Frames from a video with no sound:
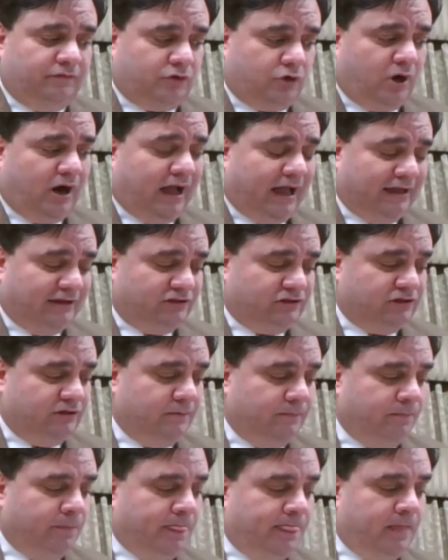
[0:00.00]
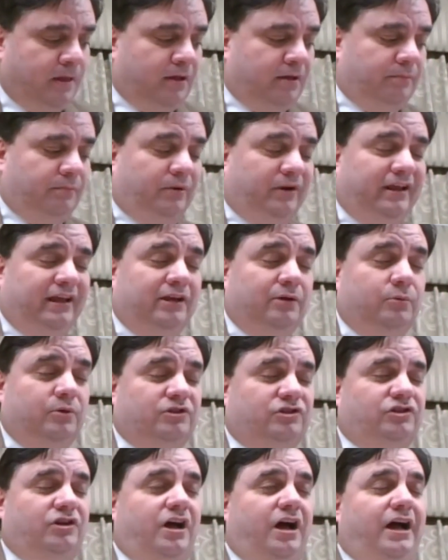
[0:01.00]
of Christ, but he
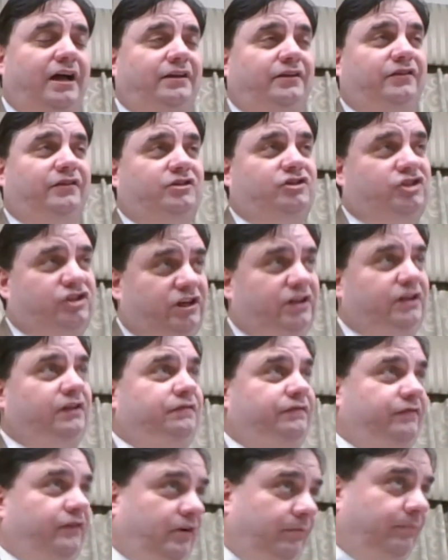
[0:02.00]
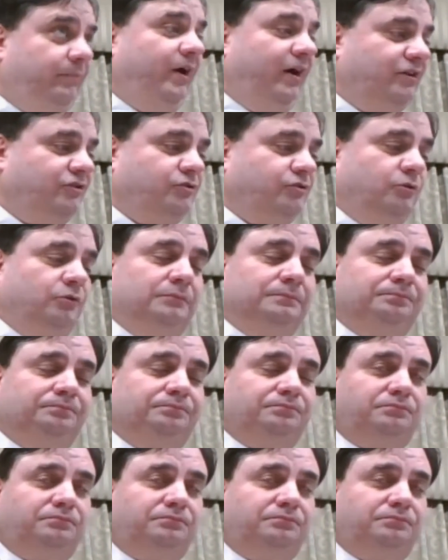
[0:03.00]
was not the chief apostle.